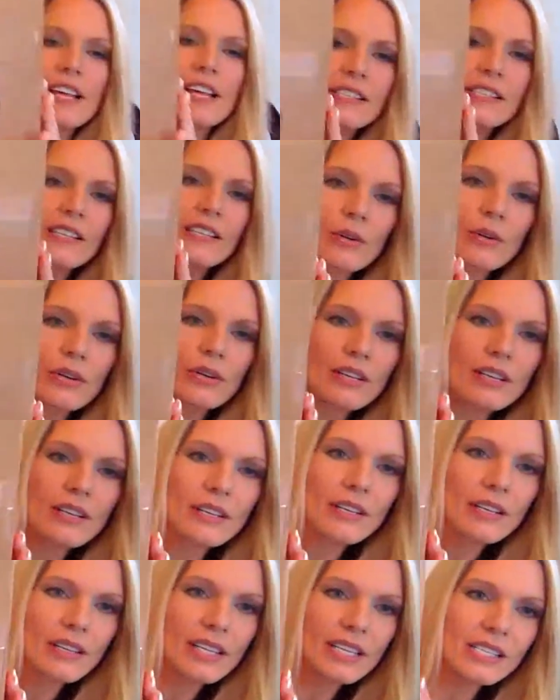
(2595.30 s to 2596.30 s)
so
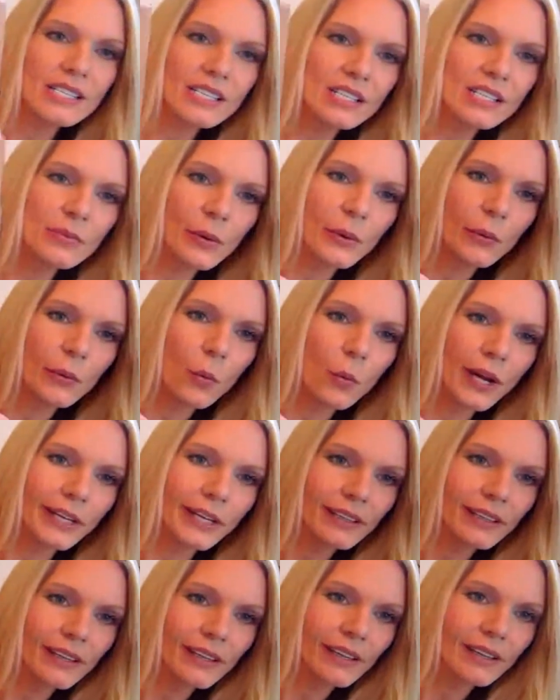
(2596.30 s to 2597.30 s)
this is what
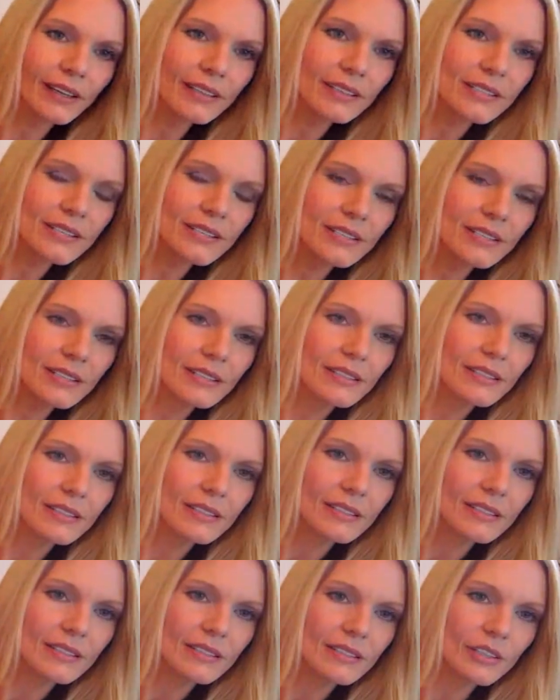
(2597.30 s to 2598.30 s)
one kit
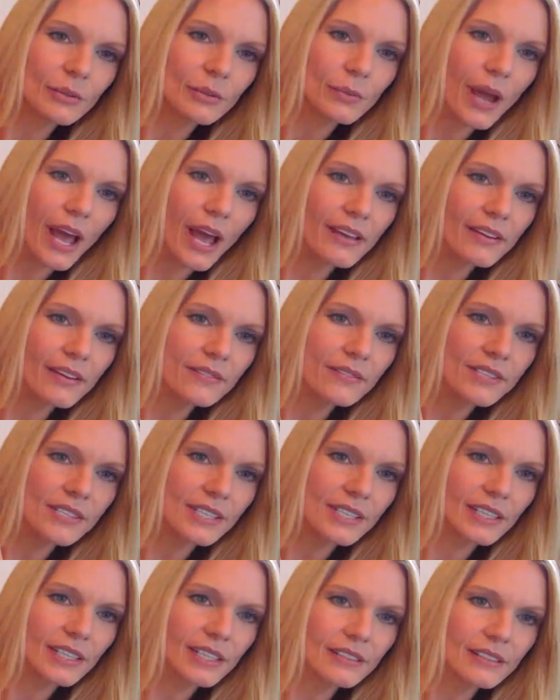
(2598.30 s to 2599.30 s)
arrives
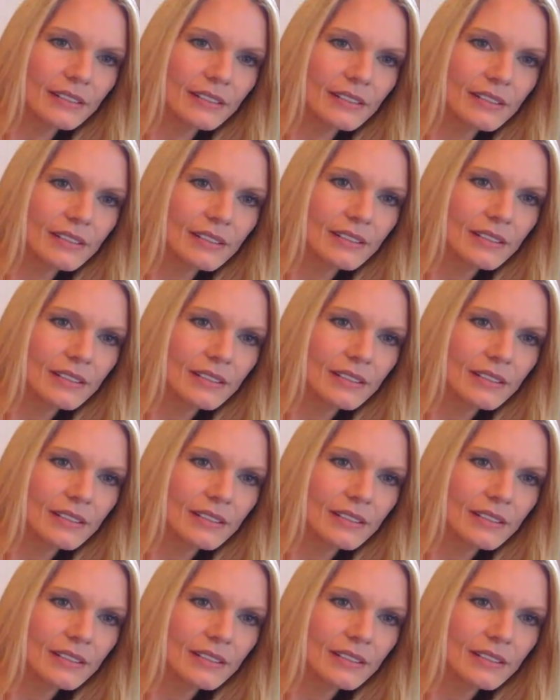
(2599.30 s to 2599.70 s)
in.